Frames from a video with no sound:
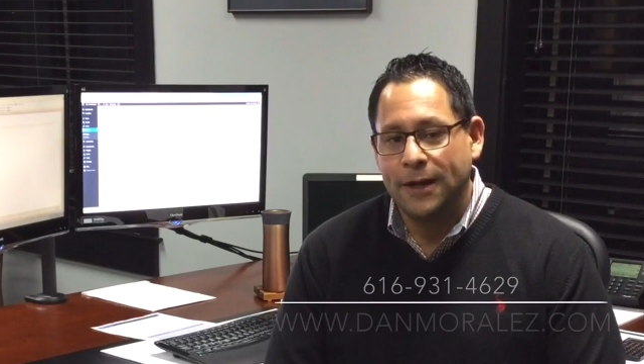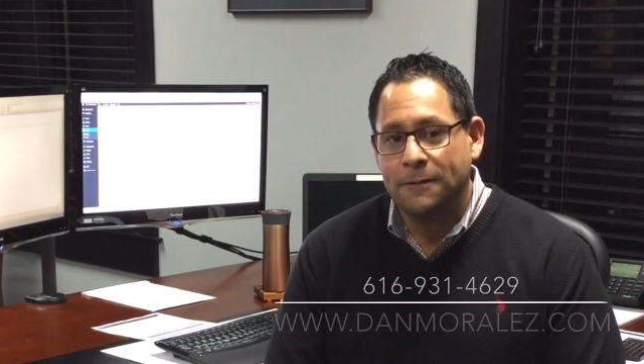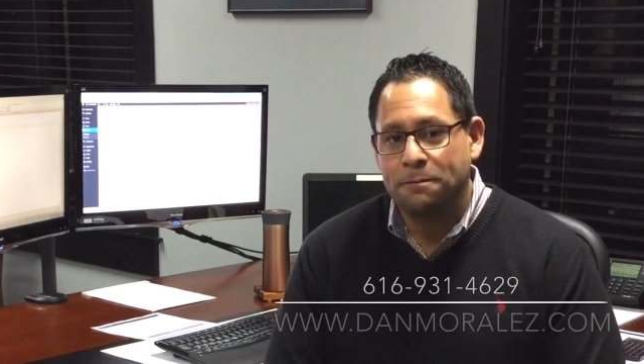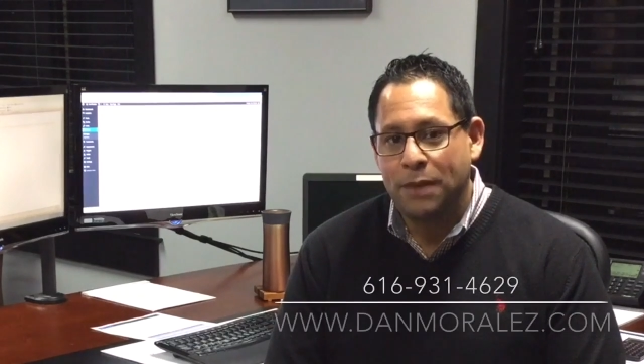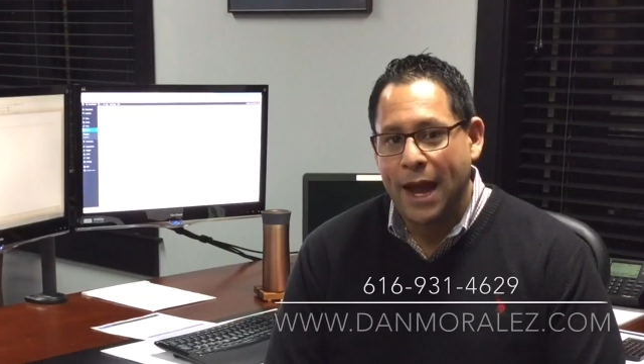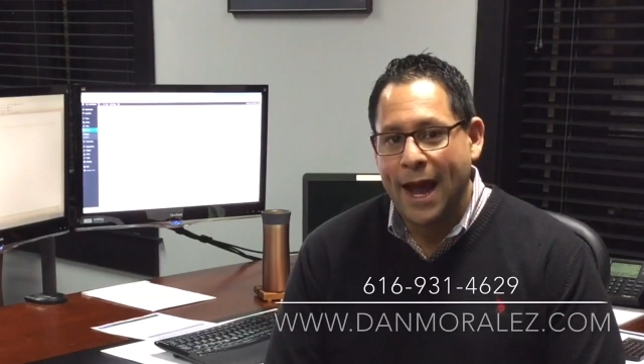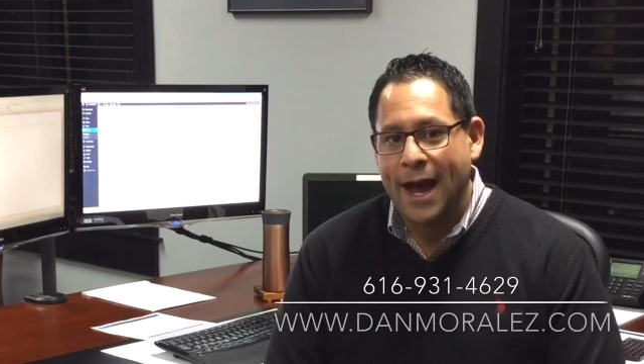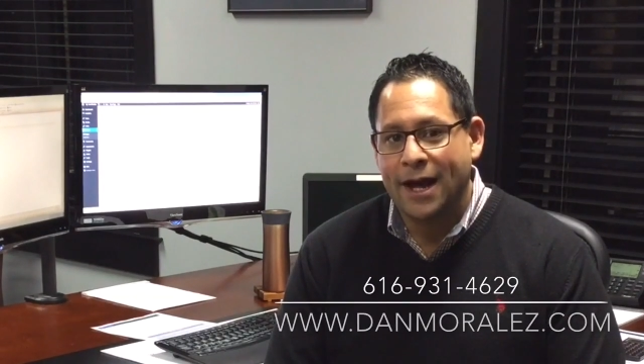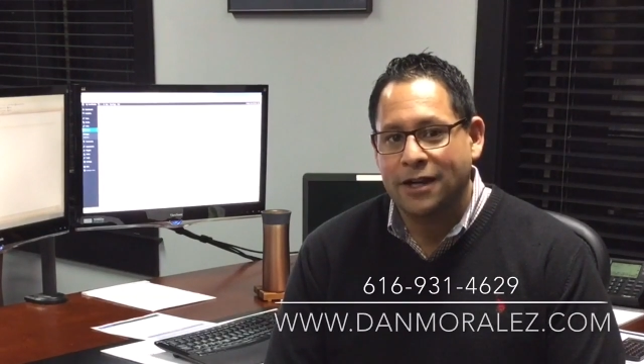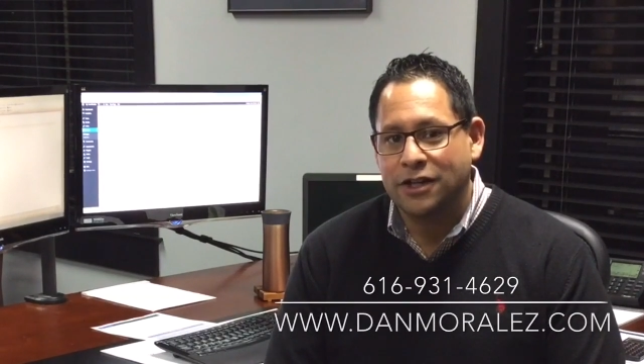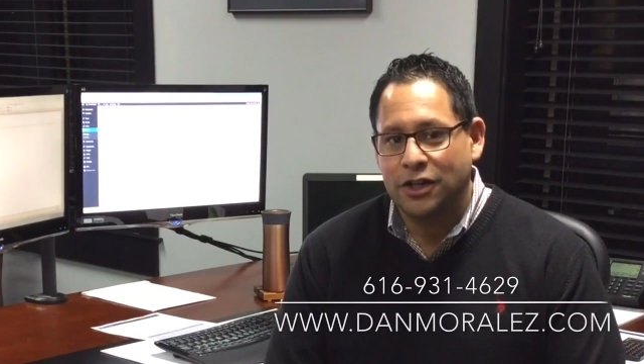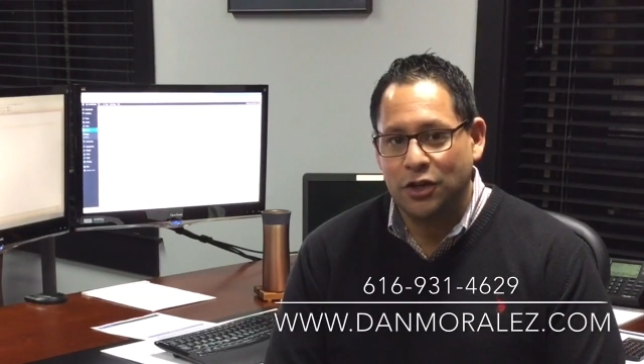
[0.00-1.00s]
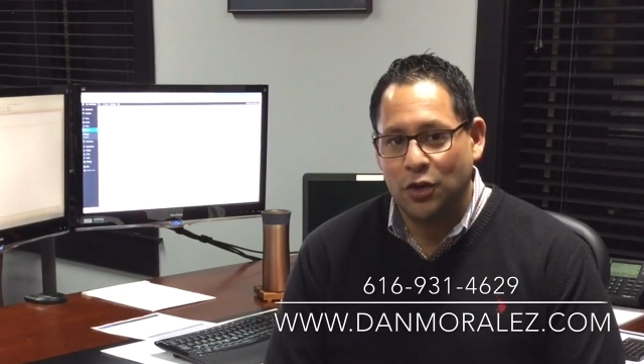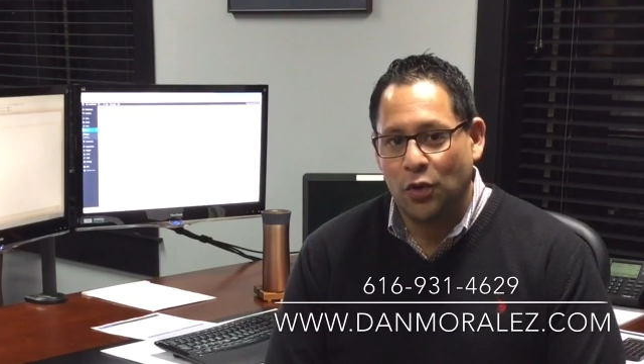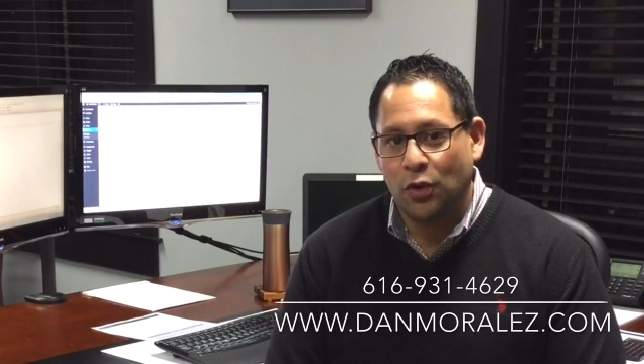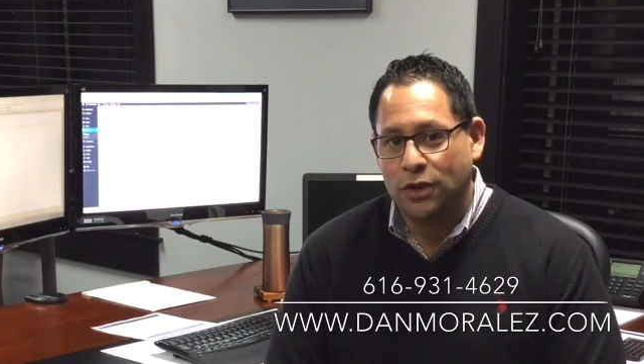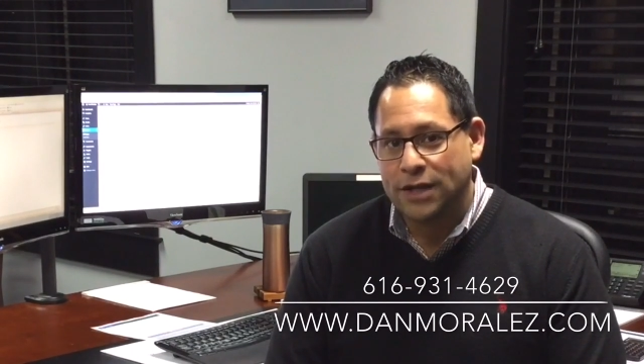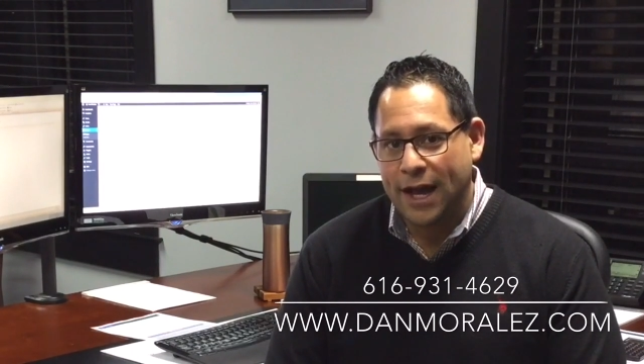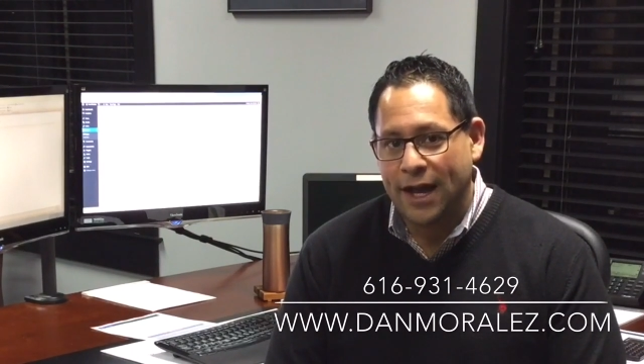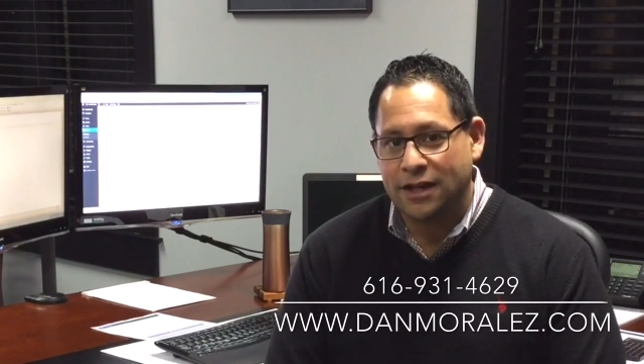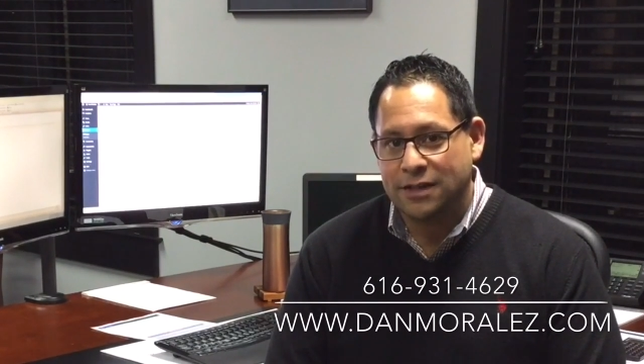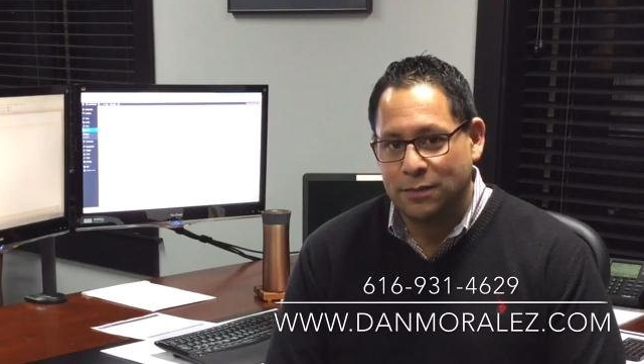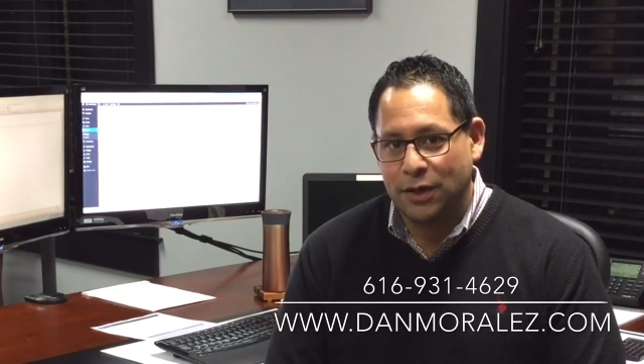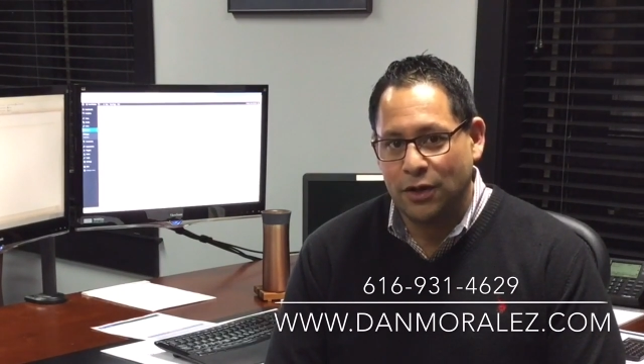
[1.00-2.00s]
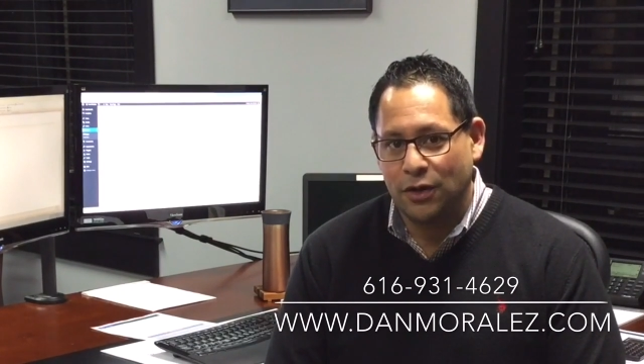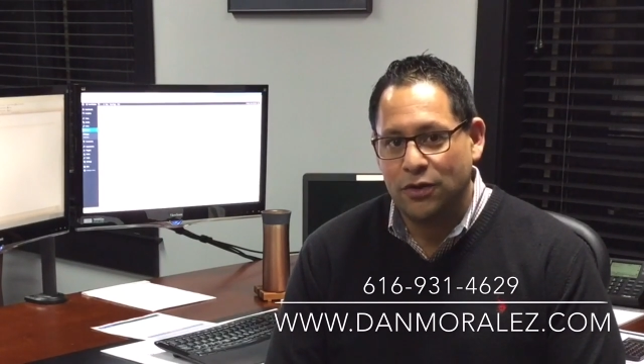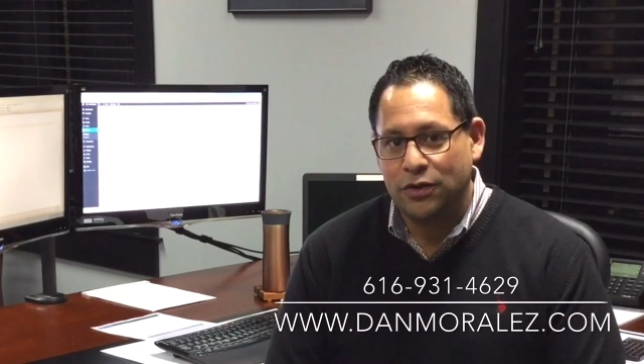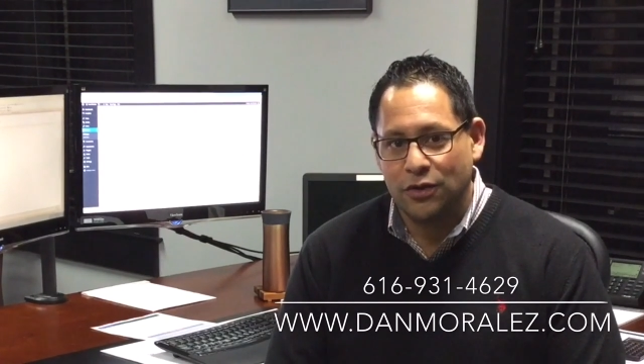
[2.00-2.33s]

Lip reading: impact your tax bill,